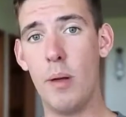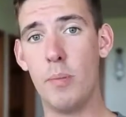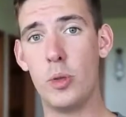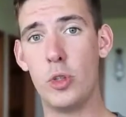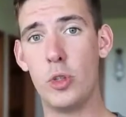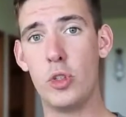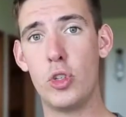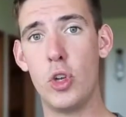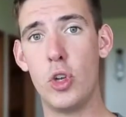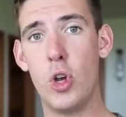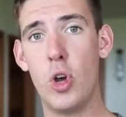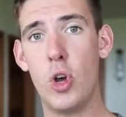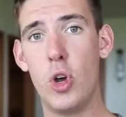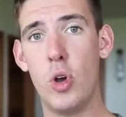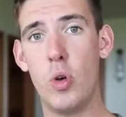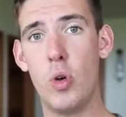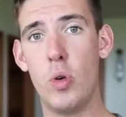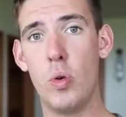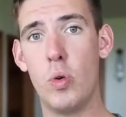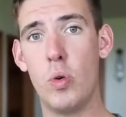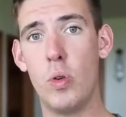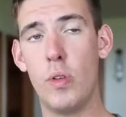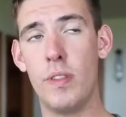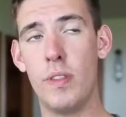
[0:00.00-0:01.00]

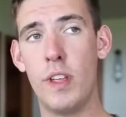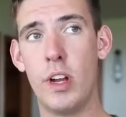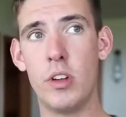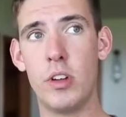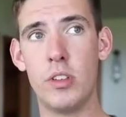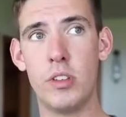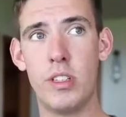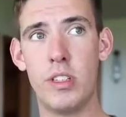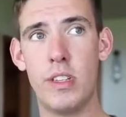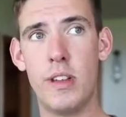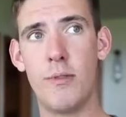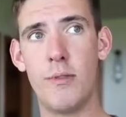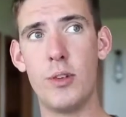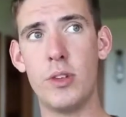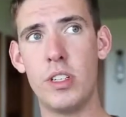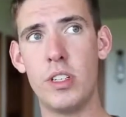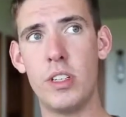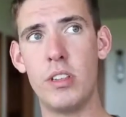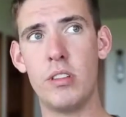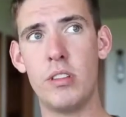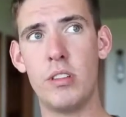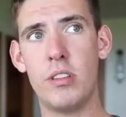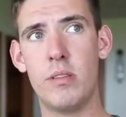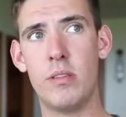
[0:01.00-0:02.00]
So there's
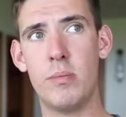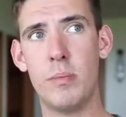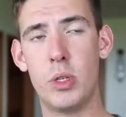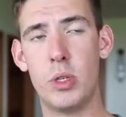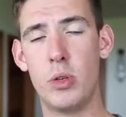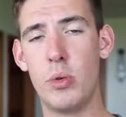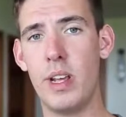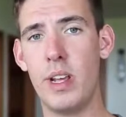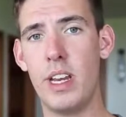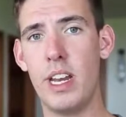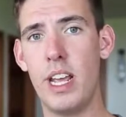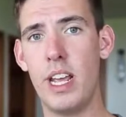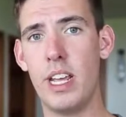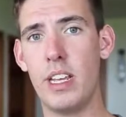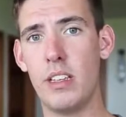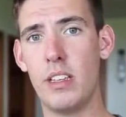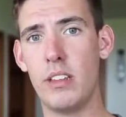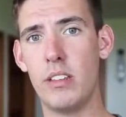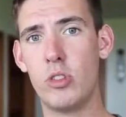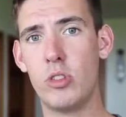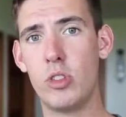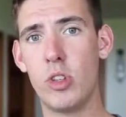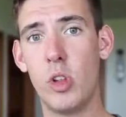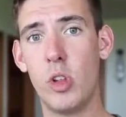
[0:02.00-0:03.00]
differences between
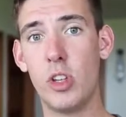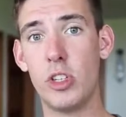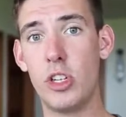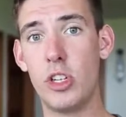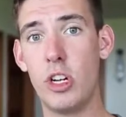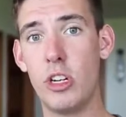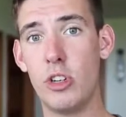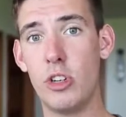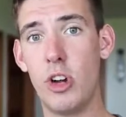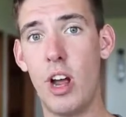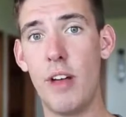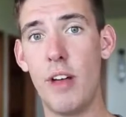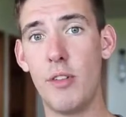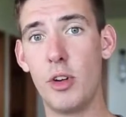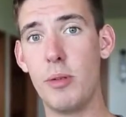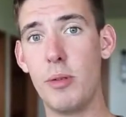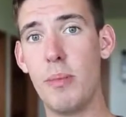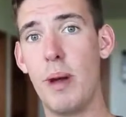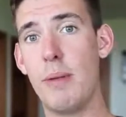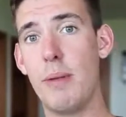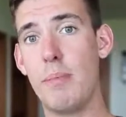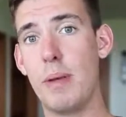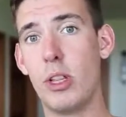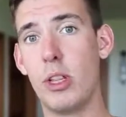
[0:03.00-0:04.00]
a solid state drive, or you
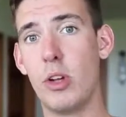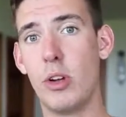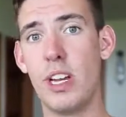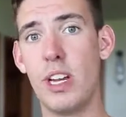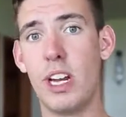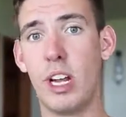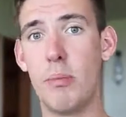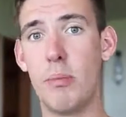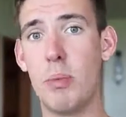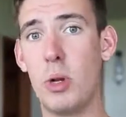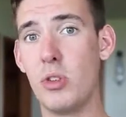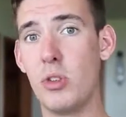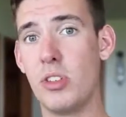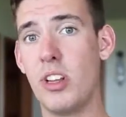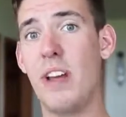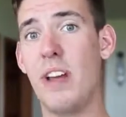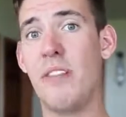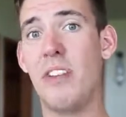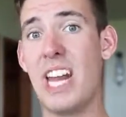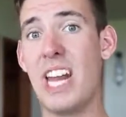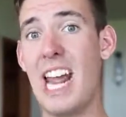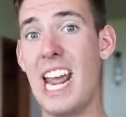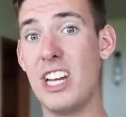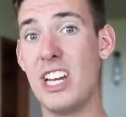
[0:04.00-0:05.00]
might be looking at computers that
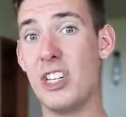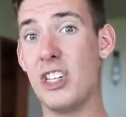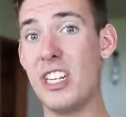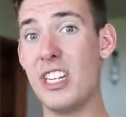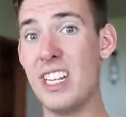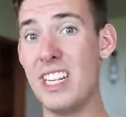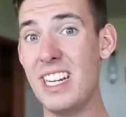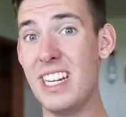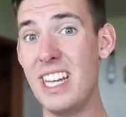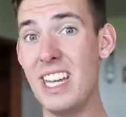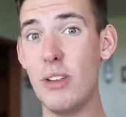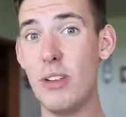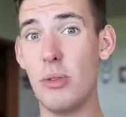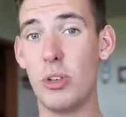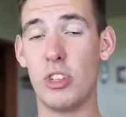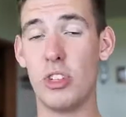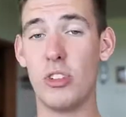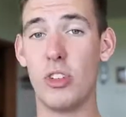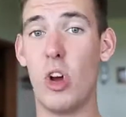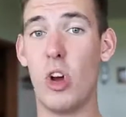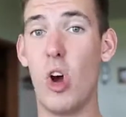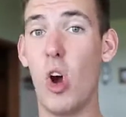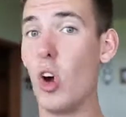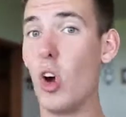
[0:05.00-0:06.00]
have an HDD, which
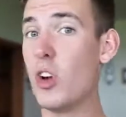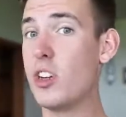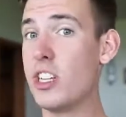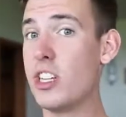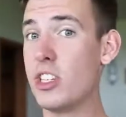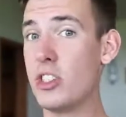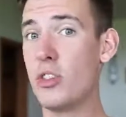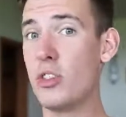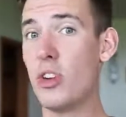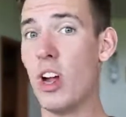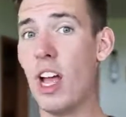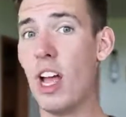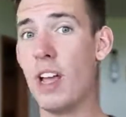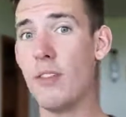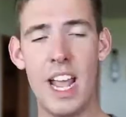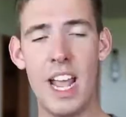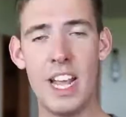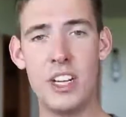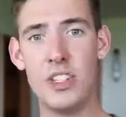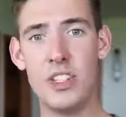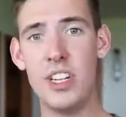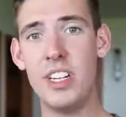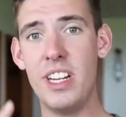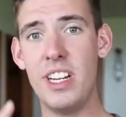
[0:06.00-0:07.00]
is a hard disk drive.
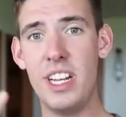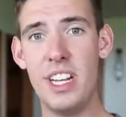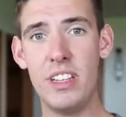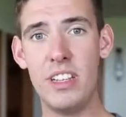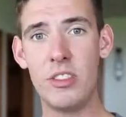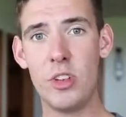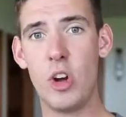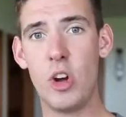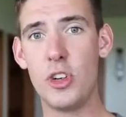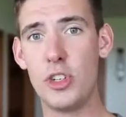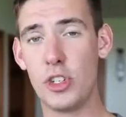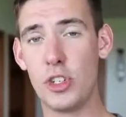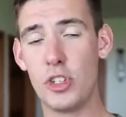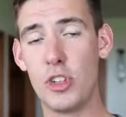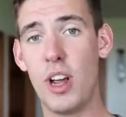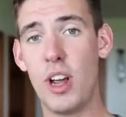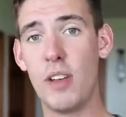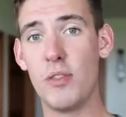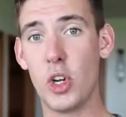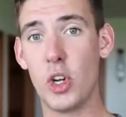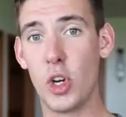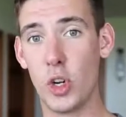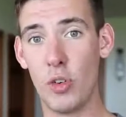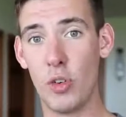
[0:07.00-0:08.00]
HDDs, hard disk
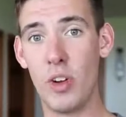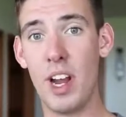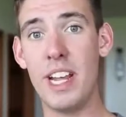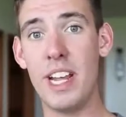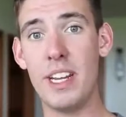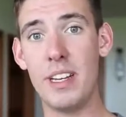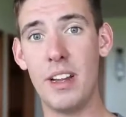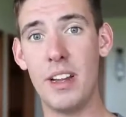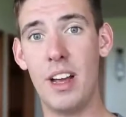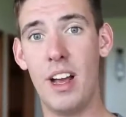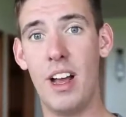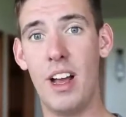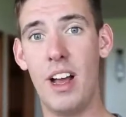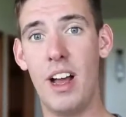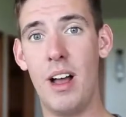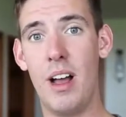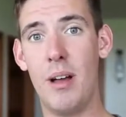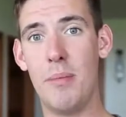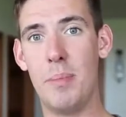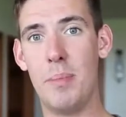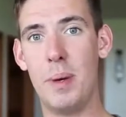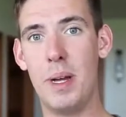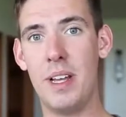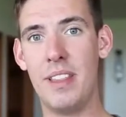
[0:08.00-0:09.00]
drives are great,
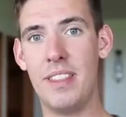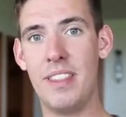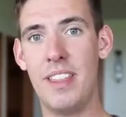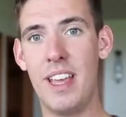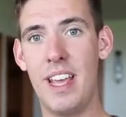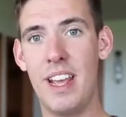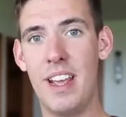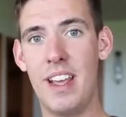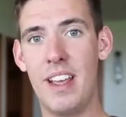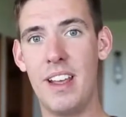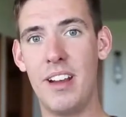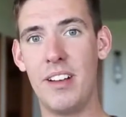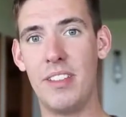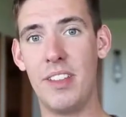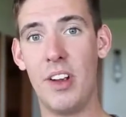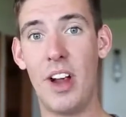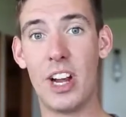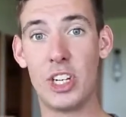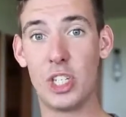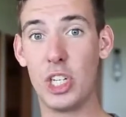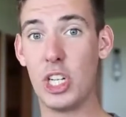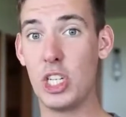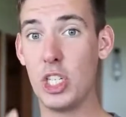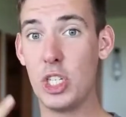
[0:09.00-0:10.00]
but they're
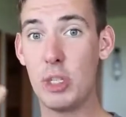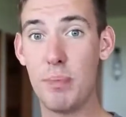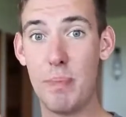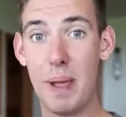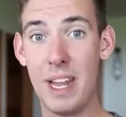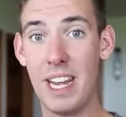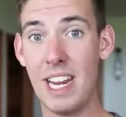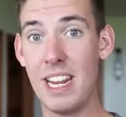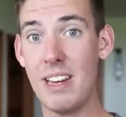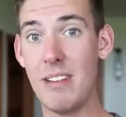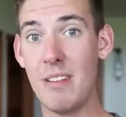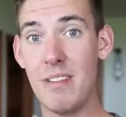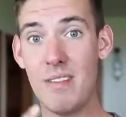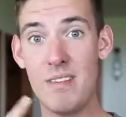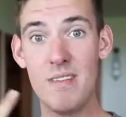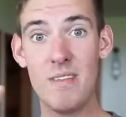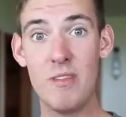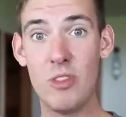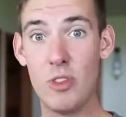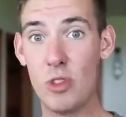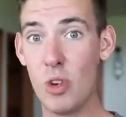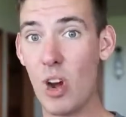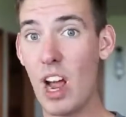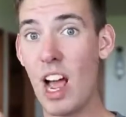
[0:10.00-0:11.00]
actually spinning
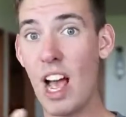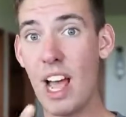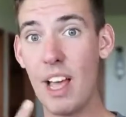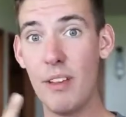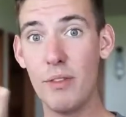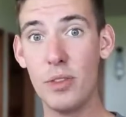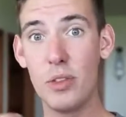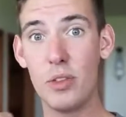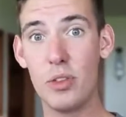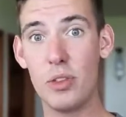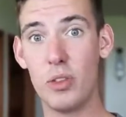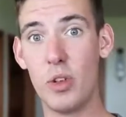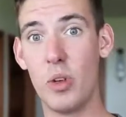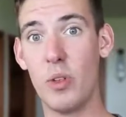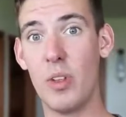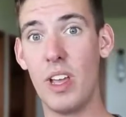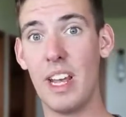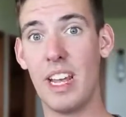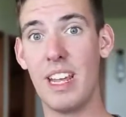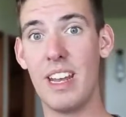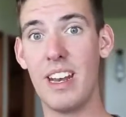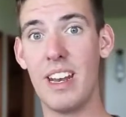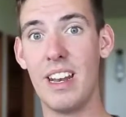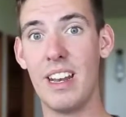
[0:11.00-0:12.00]
drives, so
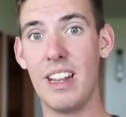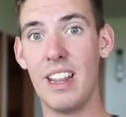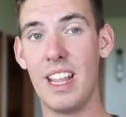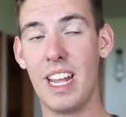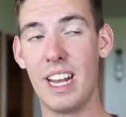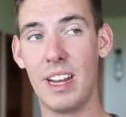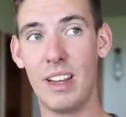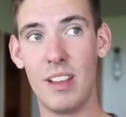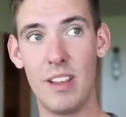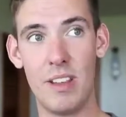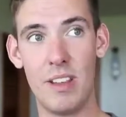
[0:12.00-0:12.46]
they can, like,